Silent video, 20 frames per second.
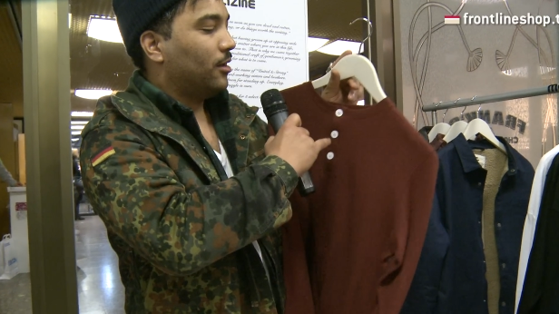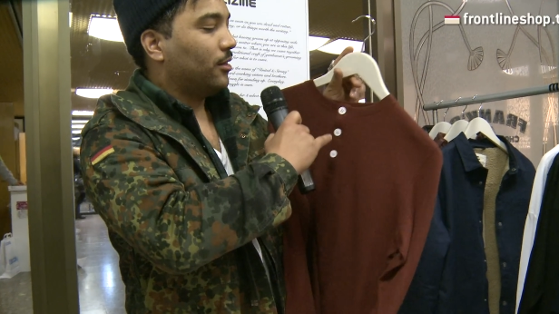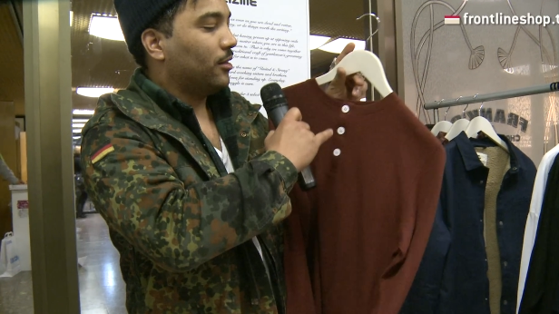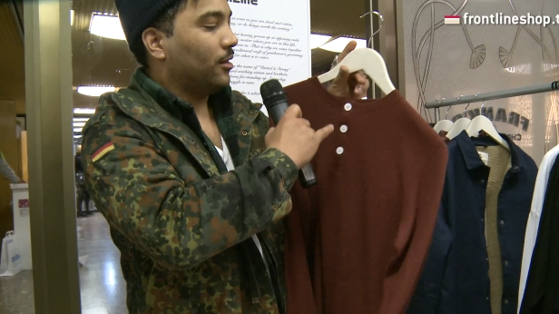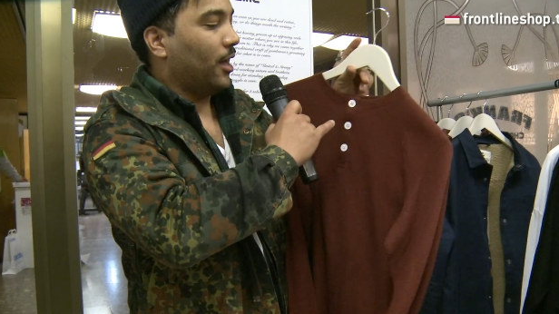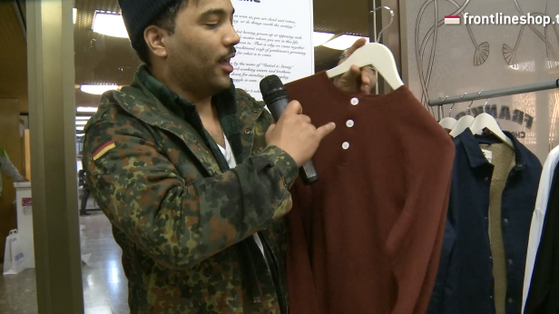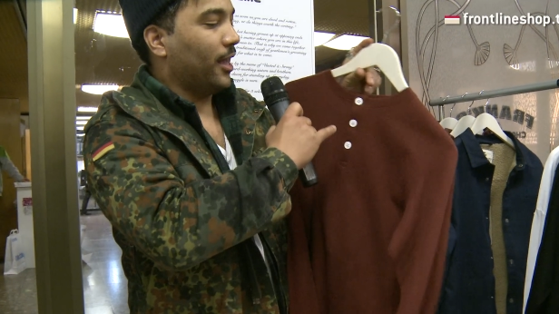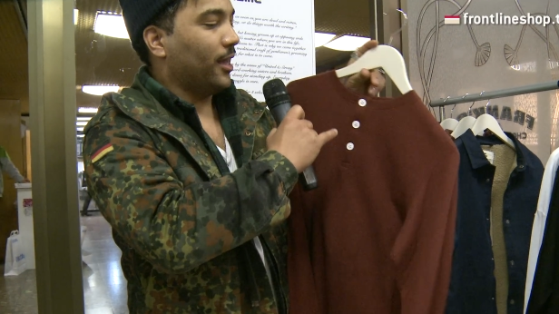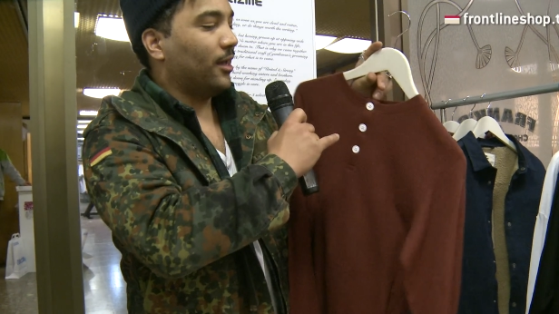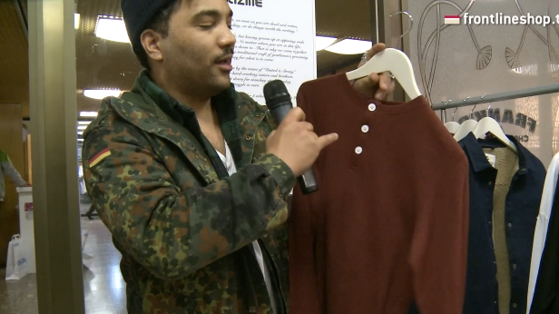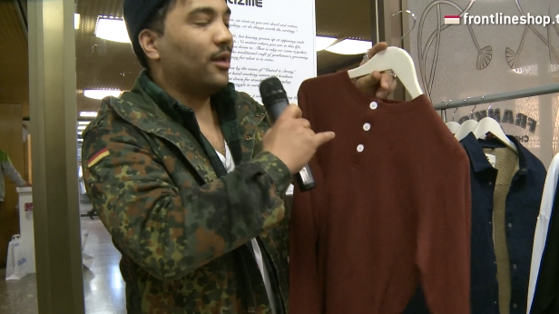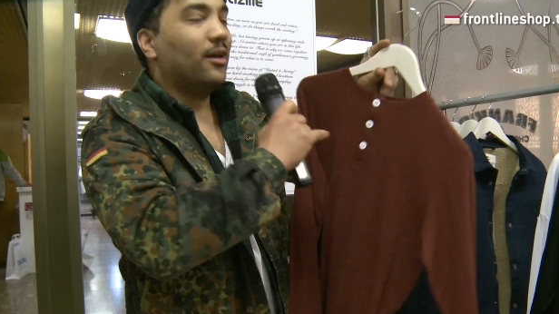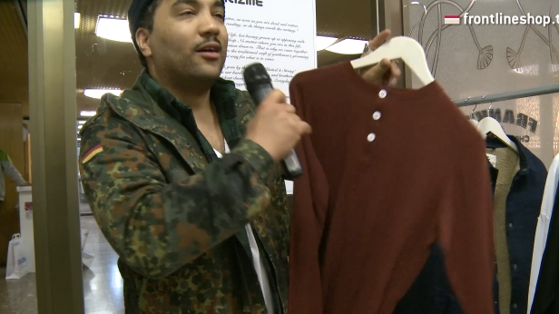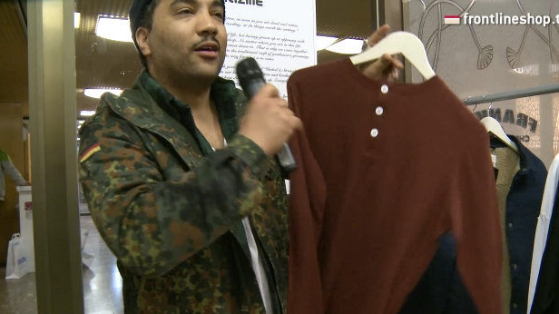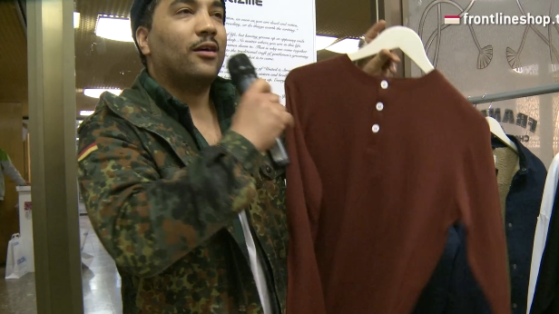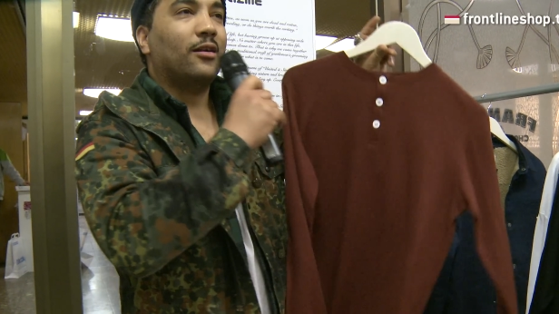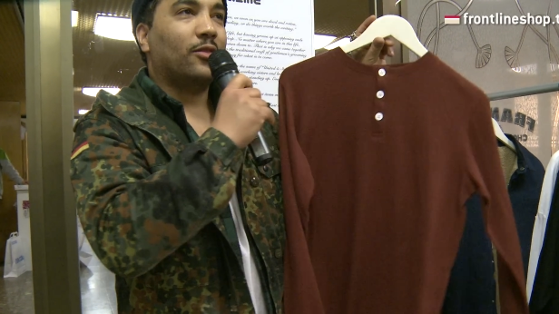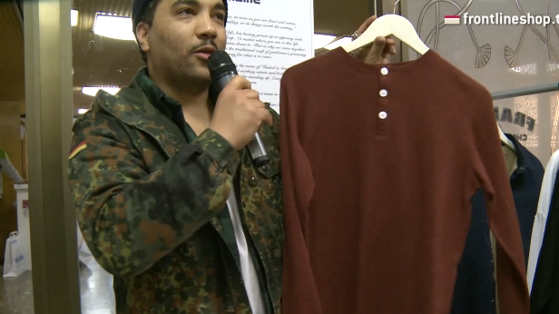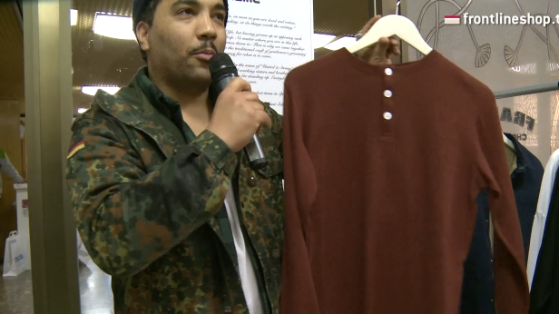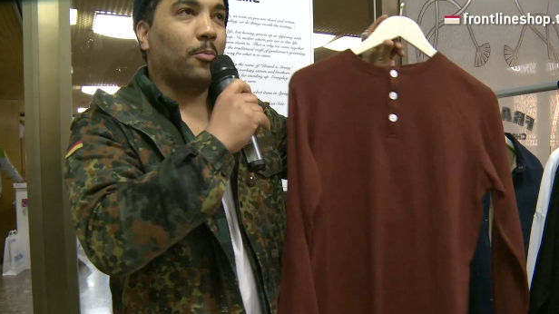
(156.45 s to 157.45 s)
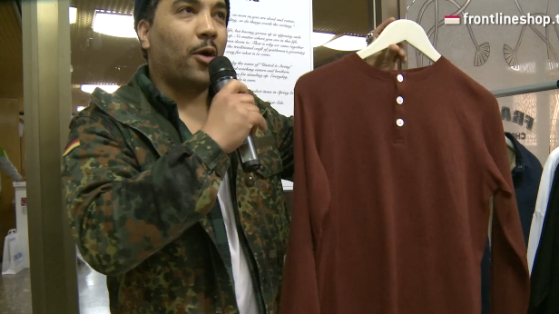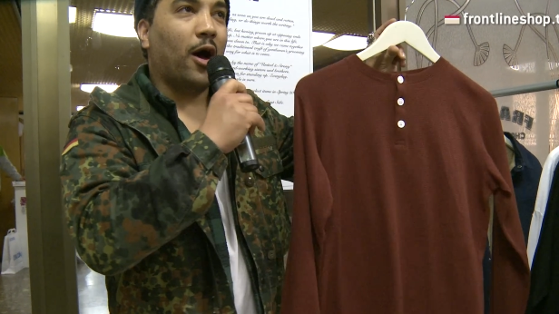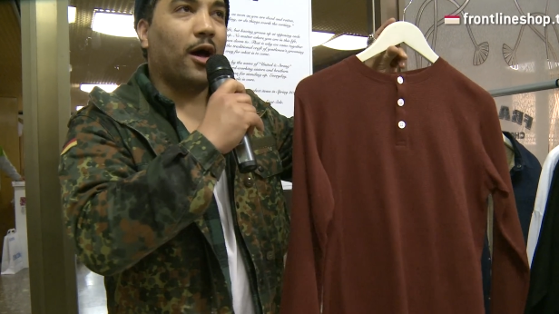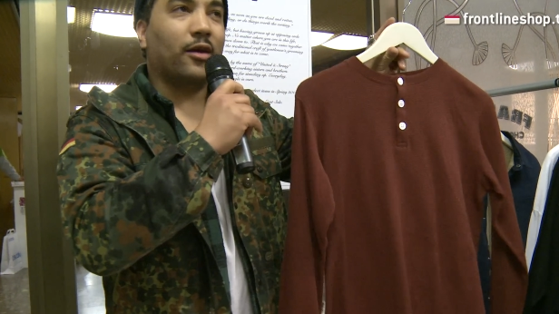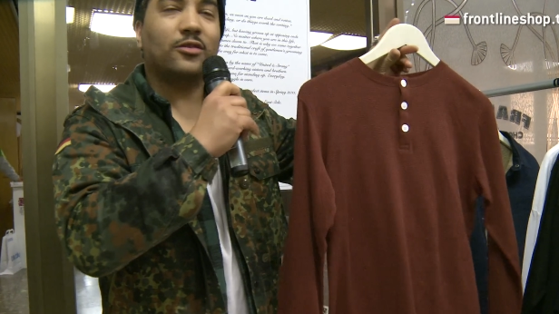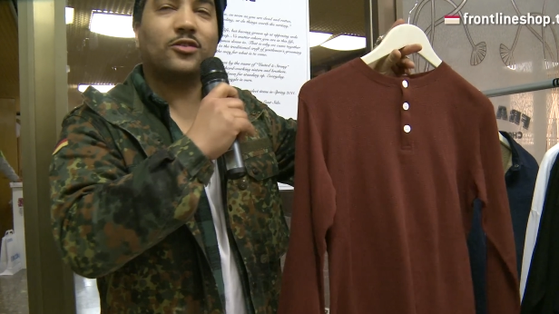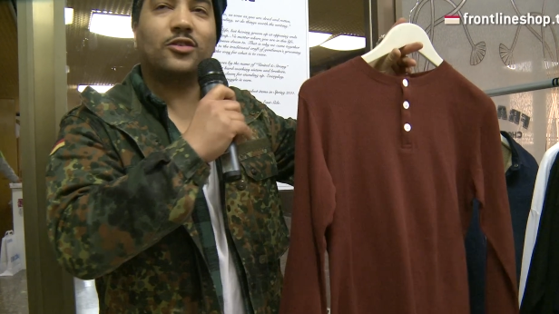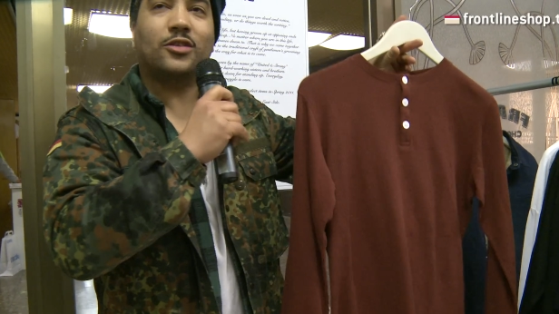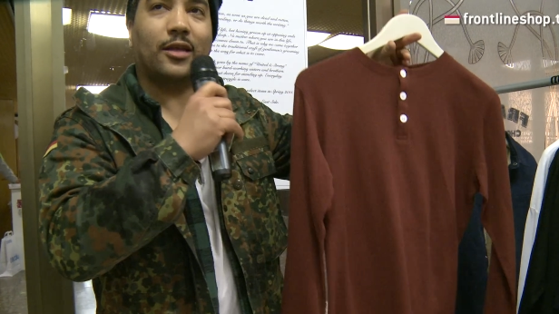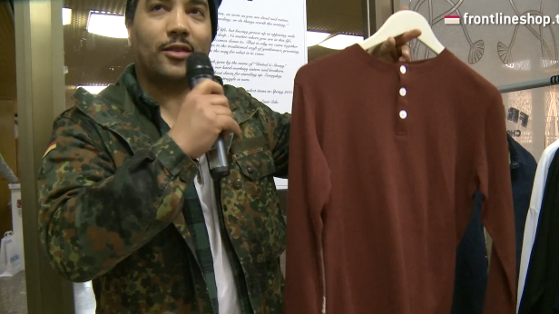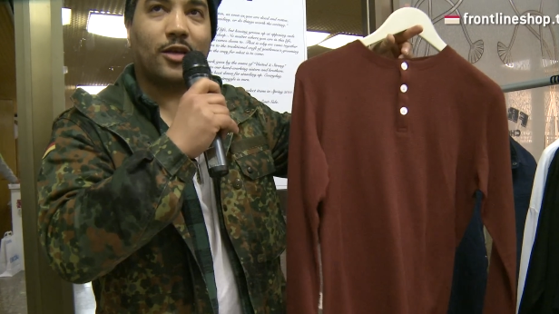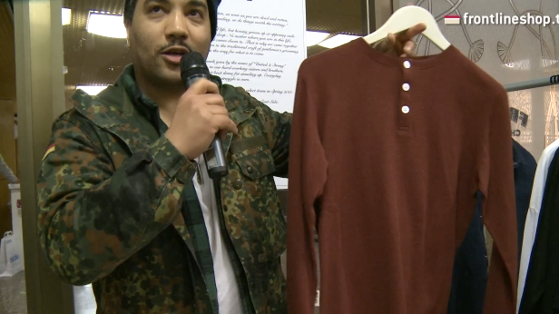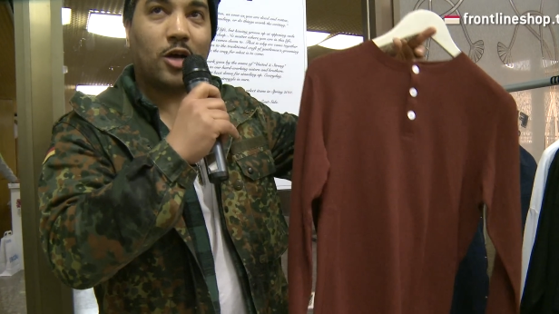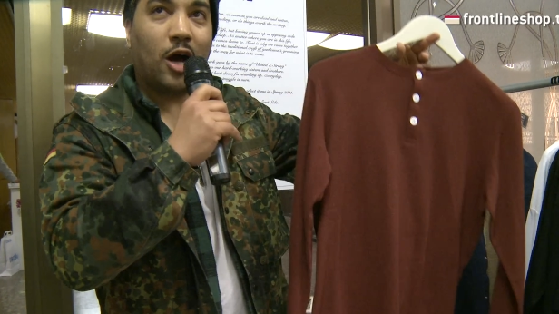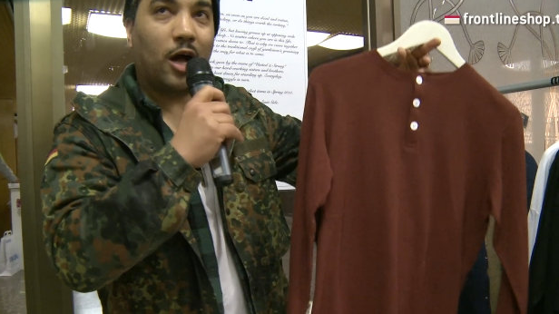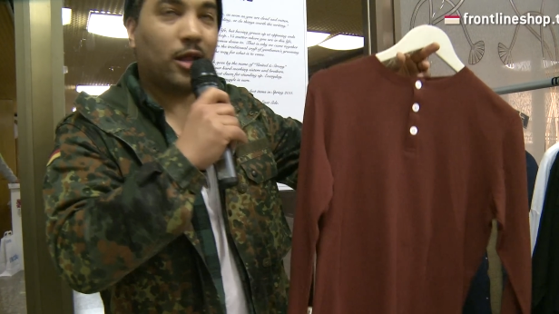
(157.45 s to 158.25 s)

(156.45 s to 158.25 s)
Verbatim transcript: like the buttons and the